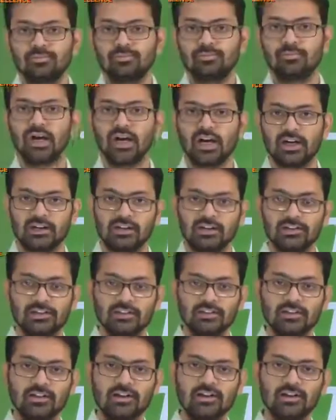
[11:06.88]
part.
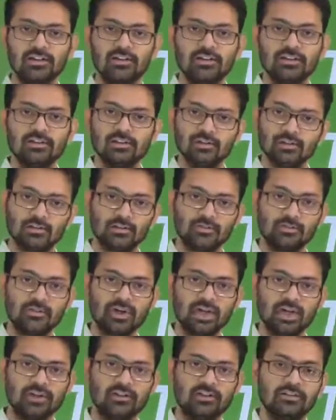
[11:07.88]
Until then,
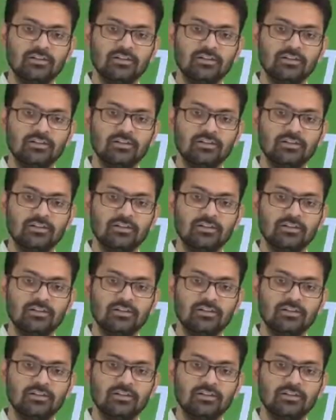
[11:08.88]
bye.